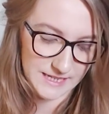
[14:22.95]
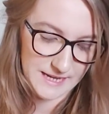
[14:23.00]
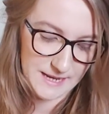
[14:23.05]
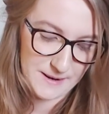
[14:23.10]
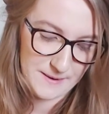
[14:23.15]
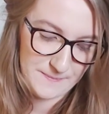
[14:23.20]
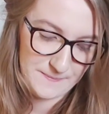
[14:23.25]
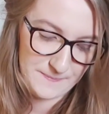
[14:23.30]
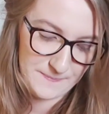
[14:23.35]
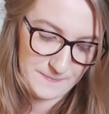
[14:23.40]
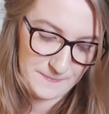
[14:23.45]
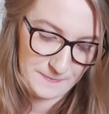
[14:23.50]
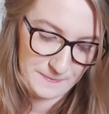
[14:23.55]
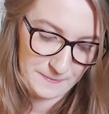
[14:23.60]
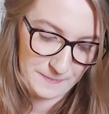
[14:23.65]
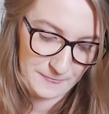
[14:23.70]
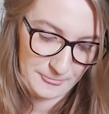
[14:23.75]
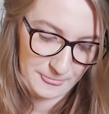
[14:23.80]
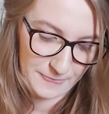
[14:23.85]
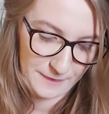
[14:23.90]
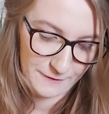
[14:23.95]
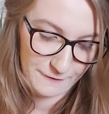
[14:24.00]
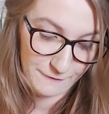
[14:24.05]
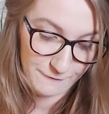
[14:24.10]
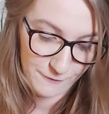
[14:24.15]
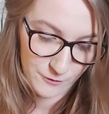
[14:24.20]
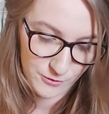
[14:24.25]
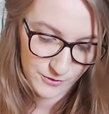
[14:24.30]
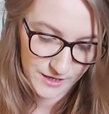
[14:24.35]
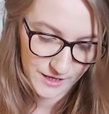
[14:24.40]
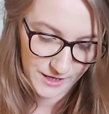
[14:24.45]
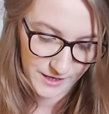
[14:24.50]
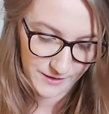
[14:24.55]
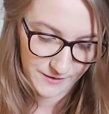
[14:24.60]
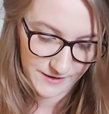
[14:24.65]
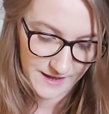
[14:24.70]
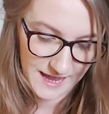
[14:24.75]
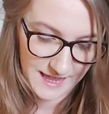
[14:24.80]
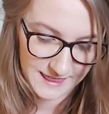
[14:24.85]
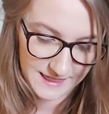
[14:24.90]
in for you,
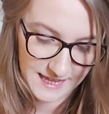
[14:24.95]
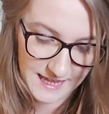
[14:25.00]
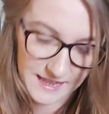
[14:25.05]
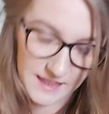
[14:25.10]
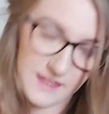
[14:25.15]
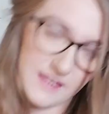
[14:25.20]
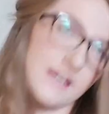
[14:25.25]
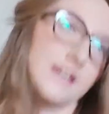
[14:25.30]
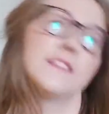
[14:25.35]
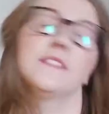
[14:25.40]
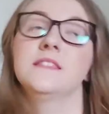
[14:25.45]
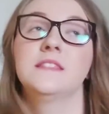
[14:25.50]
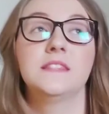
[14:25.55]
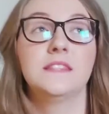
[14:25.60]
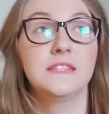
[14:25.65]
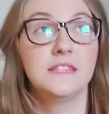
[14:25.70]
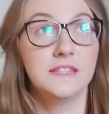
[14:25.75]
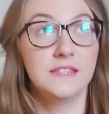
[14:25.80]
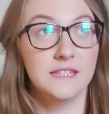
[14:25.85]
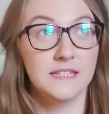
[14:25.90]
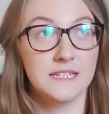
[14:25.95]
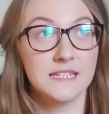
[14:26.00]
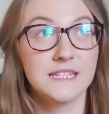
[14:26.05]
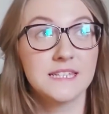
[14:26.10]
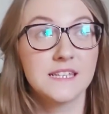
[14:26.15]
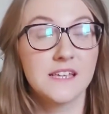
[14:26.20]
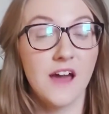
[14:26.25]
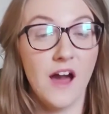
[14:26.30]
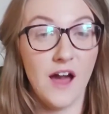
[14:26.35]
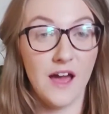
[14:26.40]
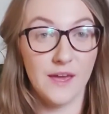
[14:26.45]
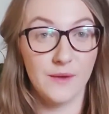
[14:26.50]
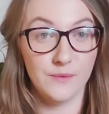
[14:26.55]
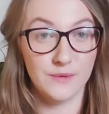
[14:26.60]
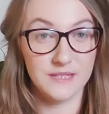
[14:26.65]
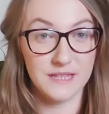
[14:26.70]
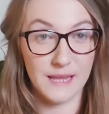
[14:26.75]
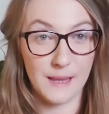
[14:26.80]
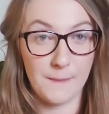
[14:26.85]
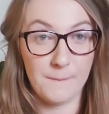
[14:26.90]
and then the sky
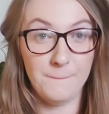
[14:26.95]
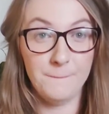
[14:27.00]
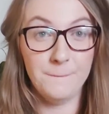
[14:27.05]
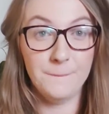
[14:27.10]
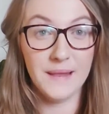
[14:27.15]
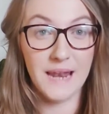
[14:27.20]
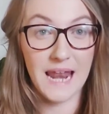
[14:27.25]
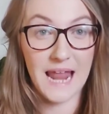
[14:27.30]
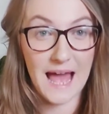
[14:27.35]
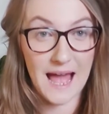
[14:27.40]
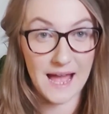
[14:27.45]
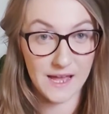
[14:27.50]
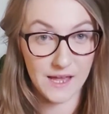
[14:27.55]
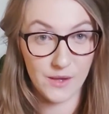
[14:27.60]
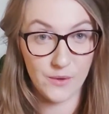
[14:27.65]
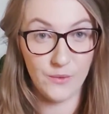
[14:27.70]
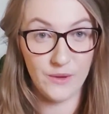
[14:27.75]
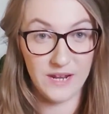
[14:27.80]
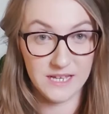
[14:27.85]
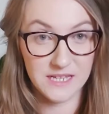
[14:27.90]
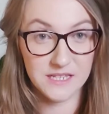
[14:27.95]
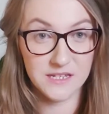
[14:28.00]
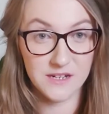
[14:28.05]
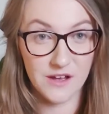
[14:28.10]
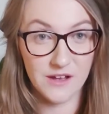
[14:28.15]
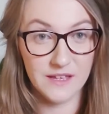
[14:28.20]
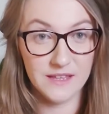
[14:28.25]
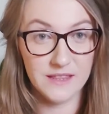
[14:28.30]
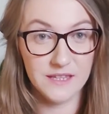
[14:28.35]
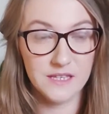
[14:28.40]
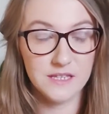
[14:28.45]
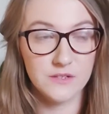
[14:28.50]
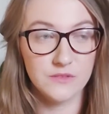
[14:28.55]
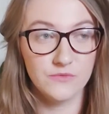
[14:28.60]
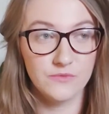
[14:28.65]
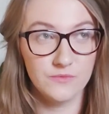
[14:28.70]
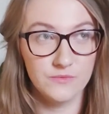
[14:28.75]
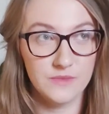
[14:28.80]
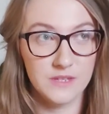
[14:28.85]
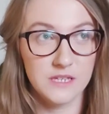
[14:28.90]
was like black when I started
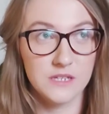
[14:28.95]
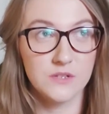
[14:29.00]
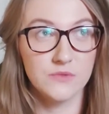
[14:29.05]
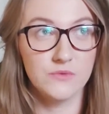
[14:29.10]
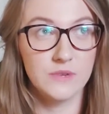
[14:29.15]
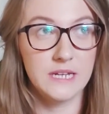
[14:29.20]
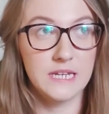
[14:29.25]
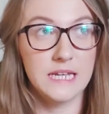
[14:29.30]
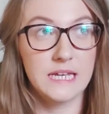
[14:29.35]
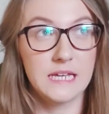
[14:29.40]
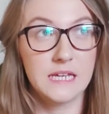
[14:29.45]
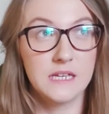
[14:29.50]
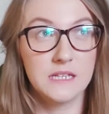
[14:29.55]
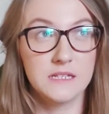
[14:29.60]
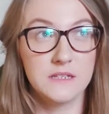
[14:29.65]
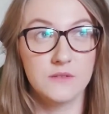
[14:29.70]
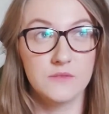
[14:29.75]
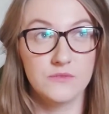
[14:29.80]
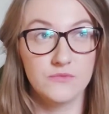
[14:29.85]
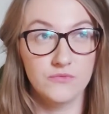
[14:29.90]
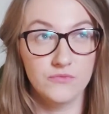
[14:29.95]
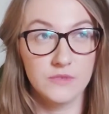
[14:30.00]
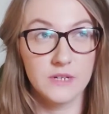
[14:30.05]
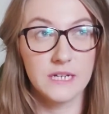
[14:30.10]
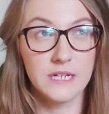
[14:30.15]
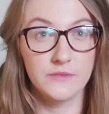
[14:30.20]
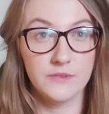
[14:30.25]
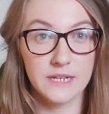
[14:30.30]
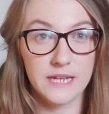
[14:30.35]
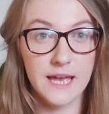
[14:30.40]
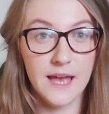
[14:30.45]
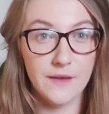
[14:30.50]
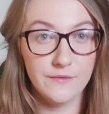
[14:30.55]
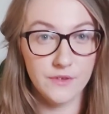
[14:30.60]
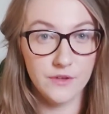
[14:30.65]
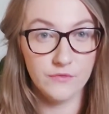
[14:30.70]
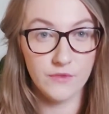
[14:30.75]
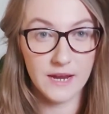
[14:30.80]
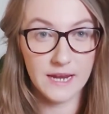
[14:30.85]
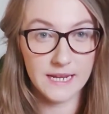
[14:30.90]
this reading, because it was really, really
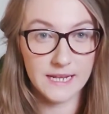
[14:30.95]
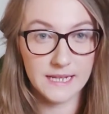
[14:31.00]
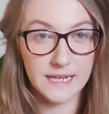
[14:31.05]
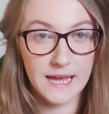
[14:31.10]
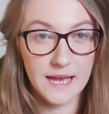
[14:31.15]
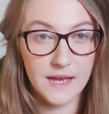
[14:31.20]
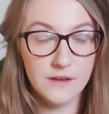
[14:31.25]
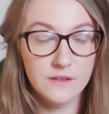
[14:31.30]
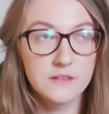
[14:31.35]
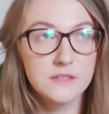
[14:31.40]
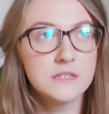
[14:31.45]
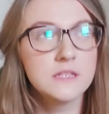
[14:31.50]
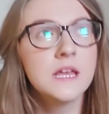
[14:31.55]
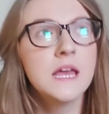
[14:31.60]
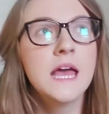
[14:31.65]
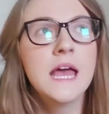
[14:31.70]
heavy rain clouds,